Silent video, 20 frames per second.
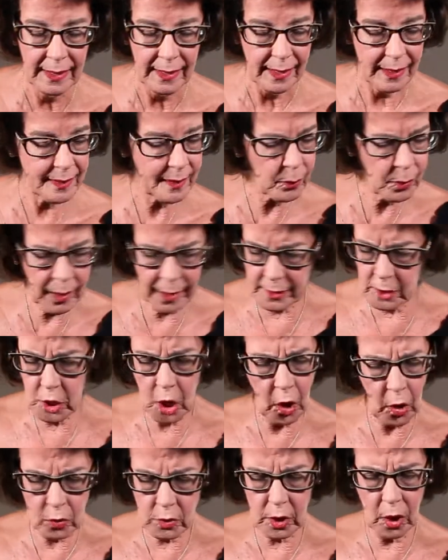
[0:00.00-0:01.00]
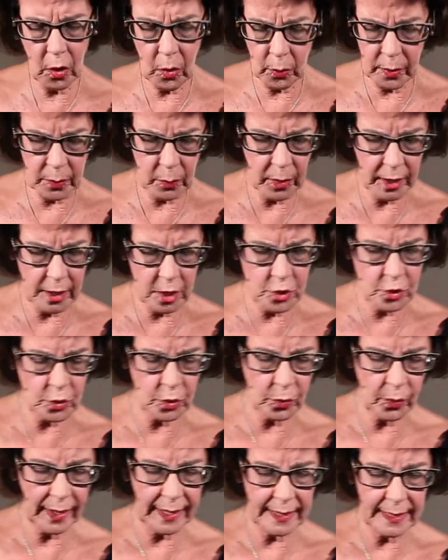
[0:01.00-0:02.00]
And they were like, no, we want to do
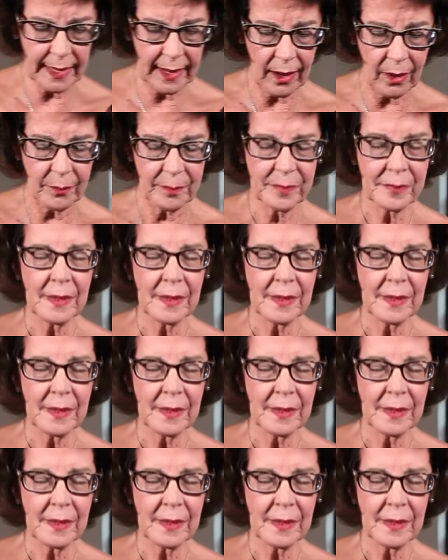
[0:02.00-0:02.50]
it right now.